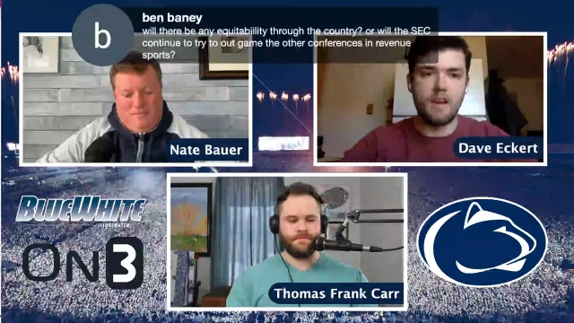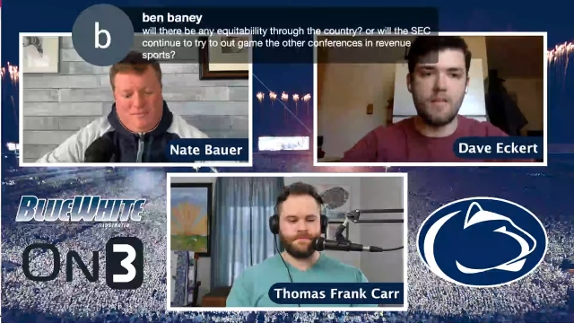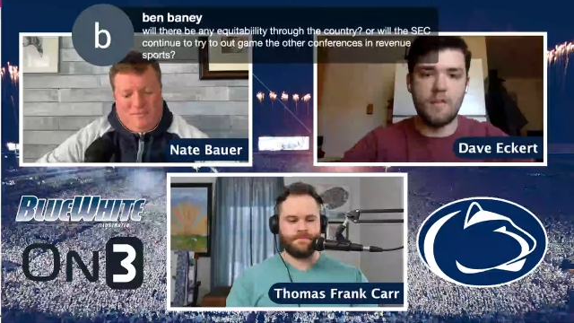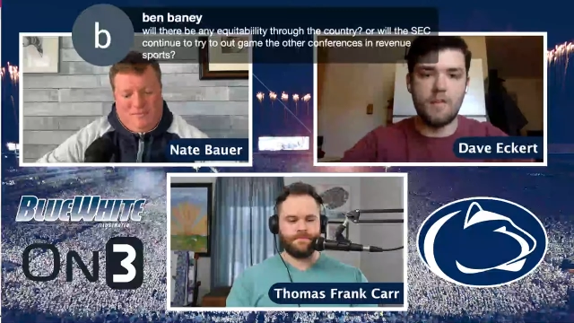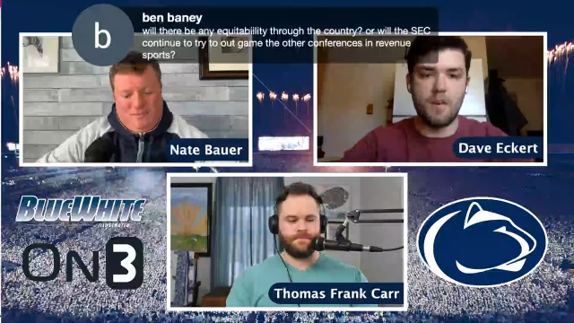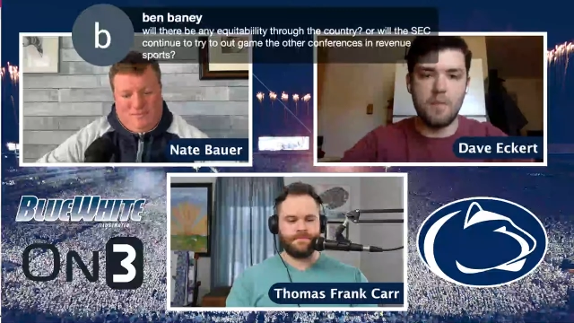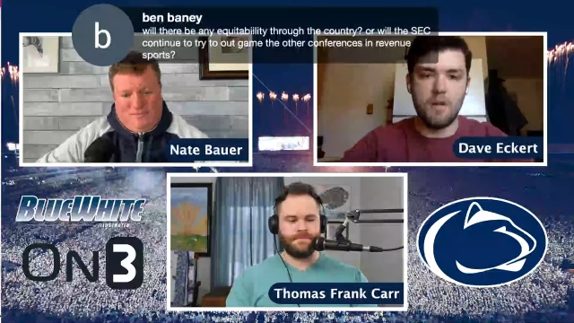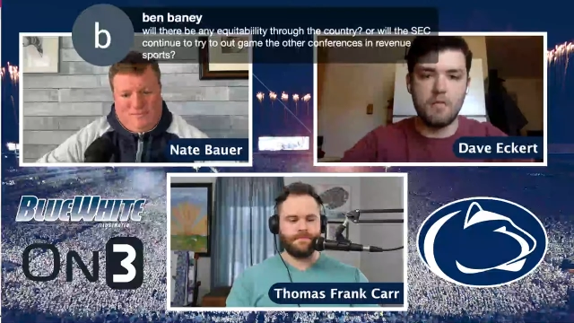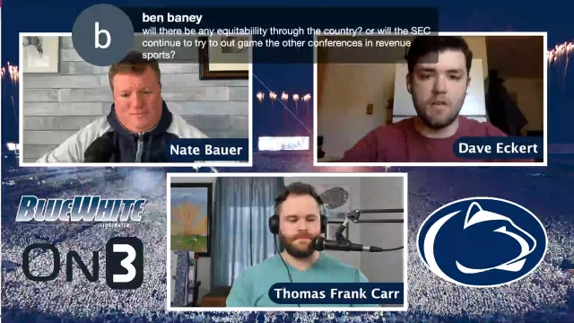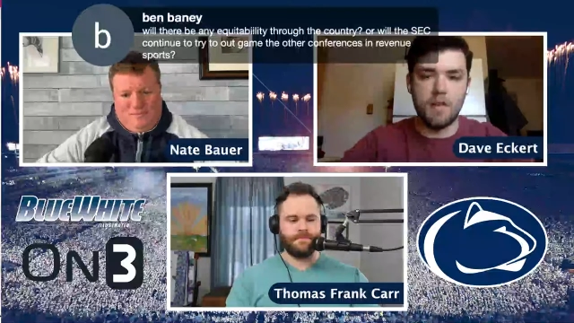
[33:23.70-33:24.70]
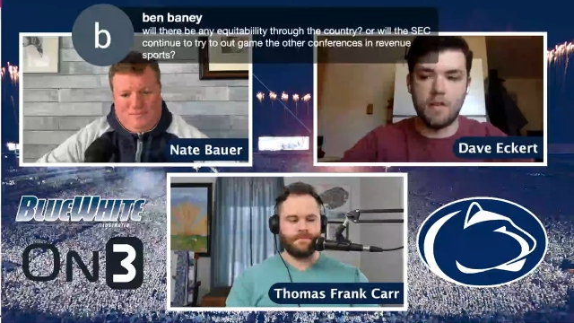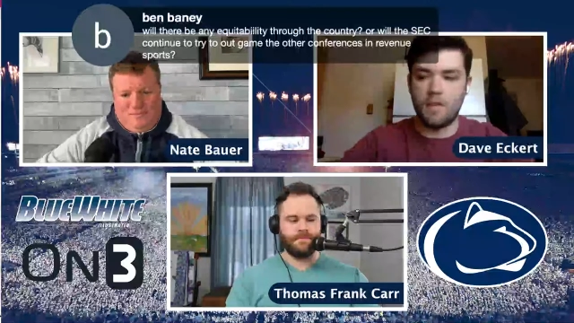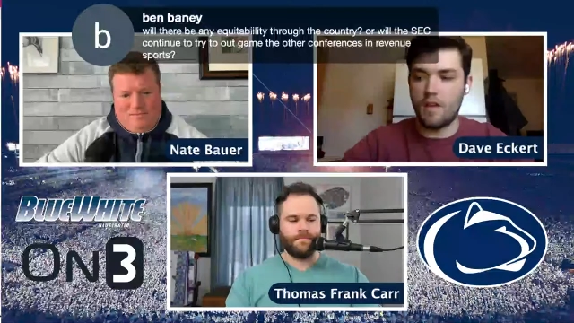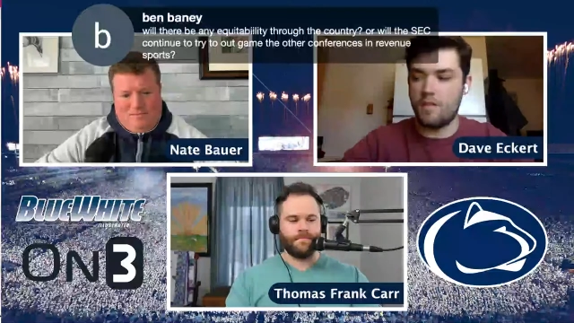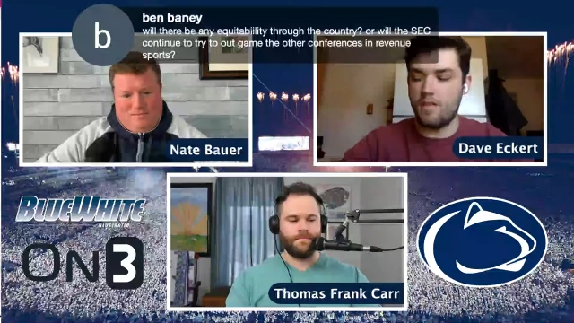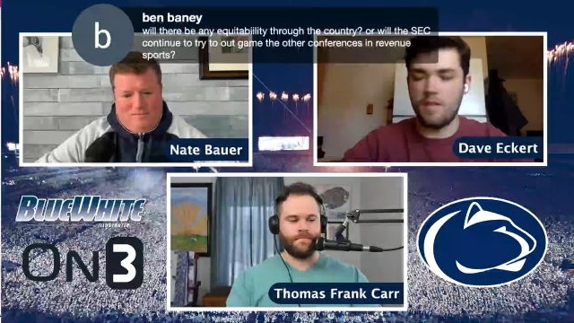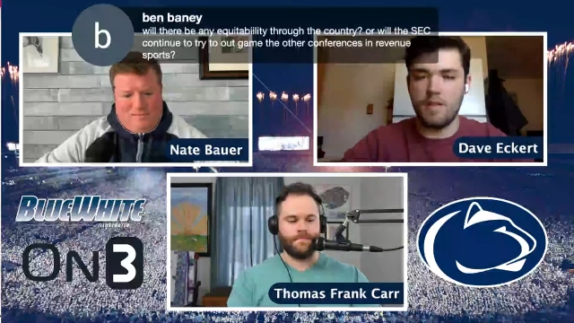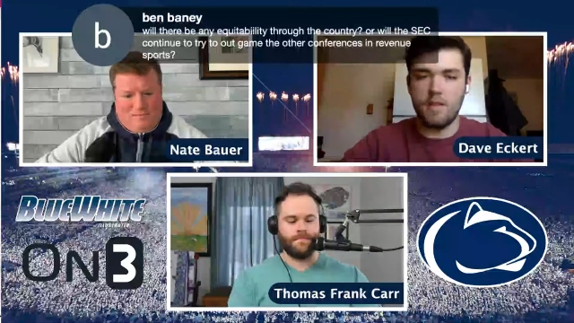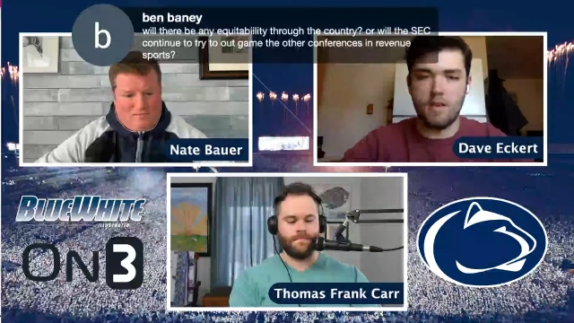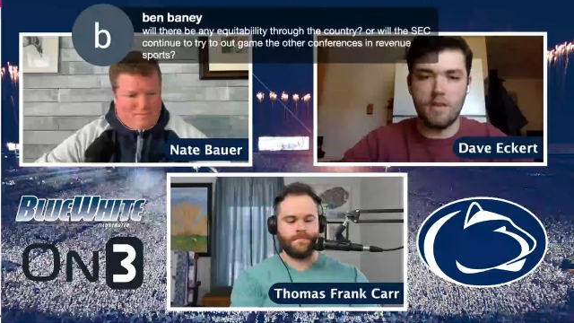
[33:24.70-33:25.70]
Speaker 1: kind of on the same boat. I think the SEC
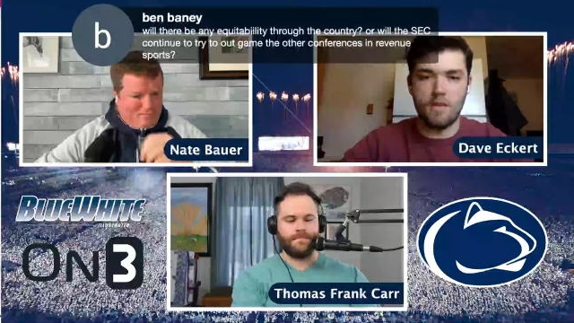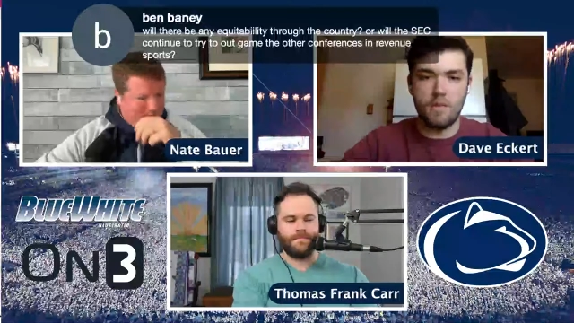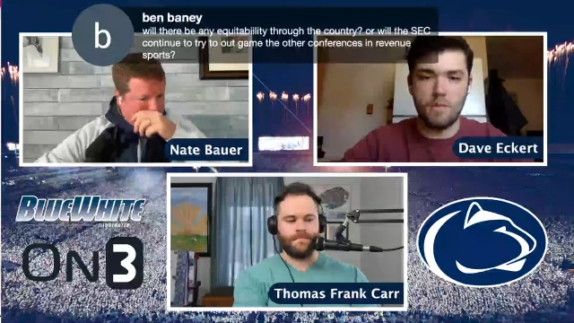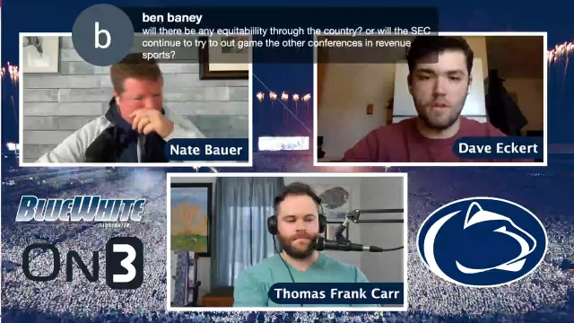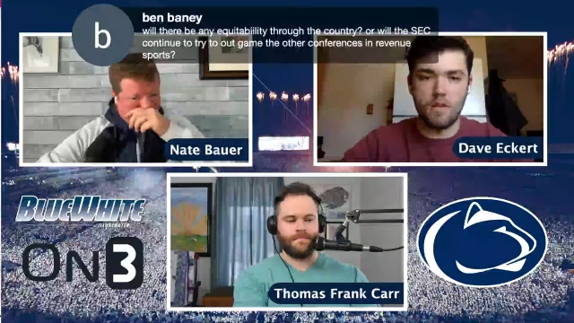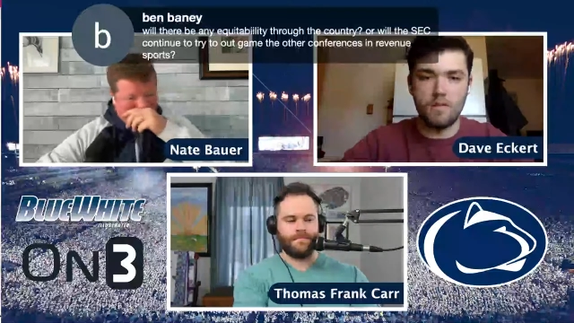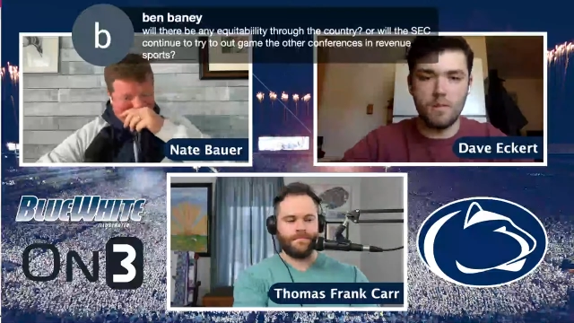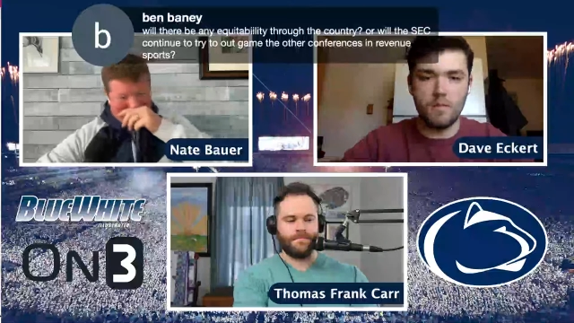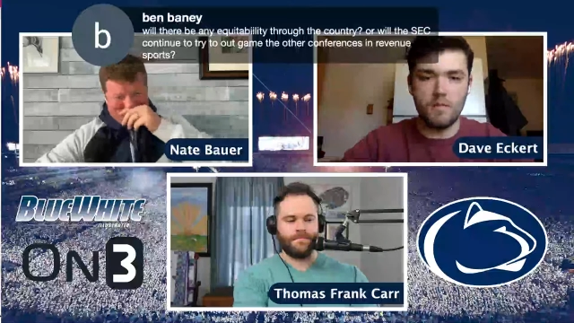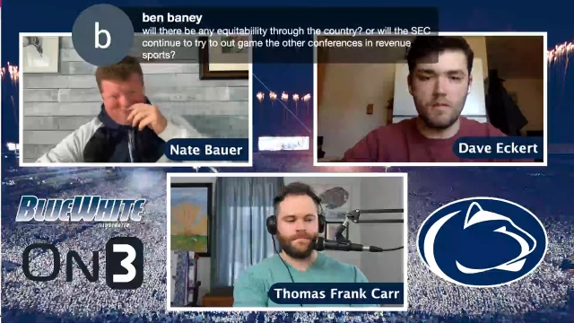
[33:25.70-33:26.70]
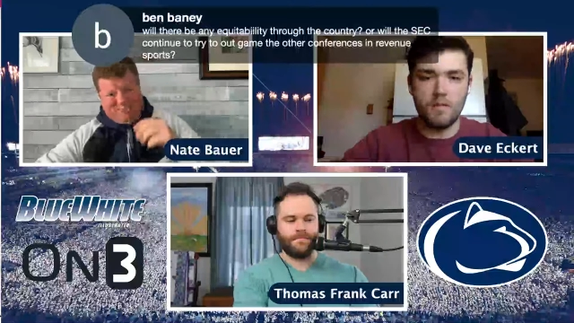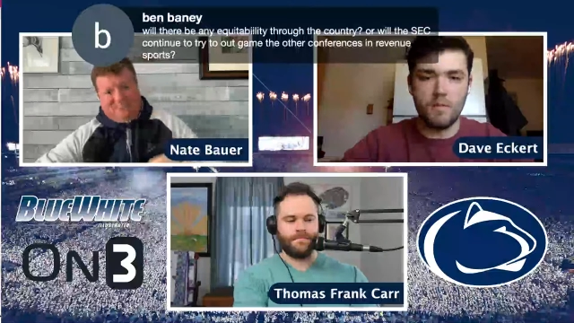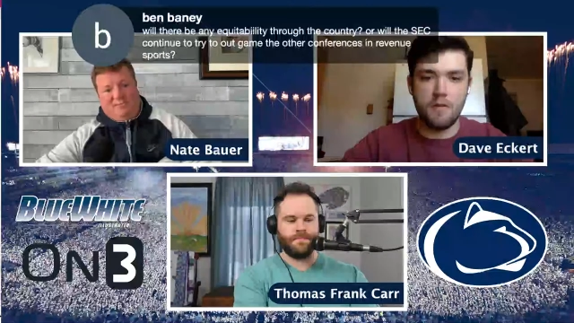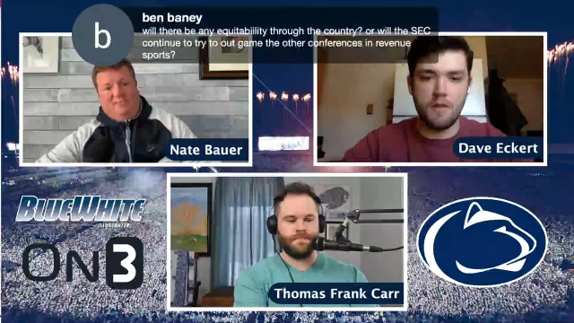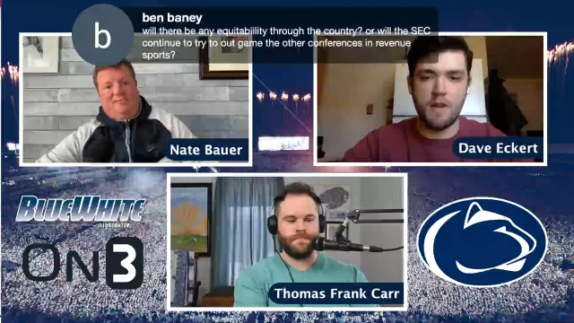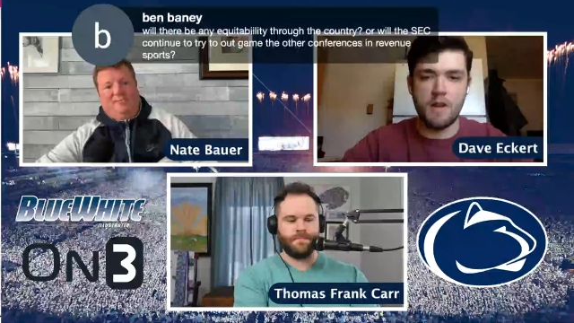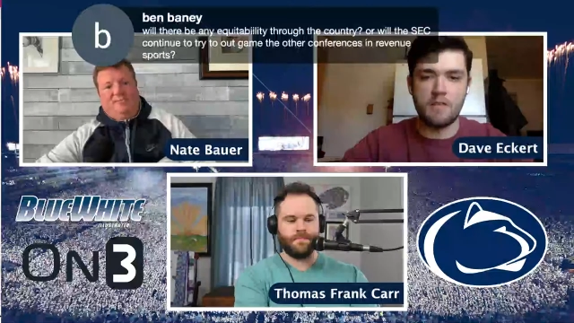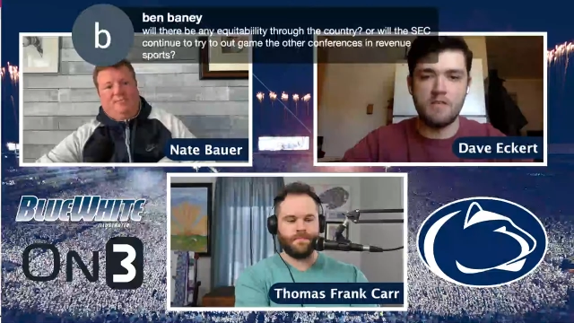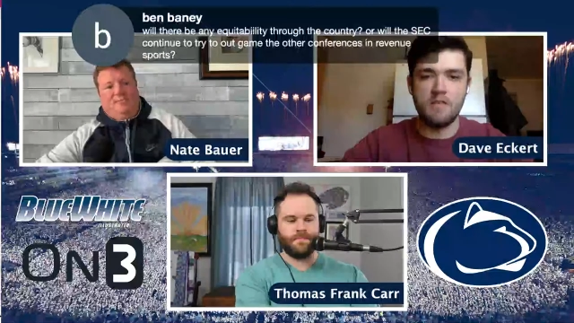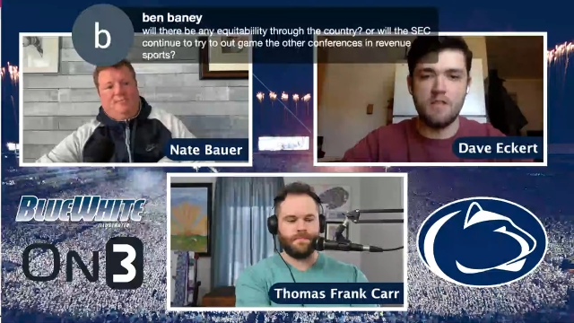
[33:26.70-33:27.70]
is playing a little bit of a different sport right now,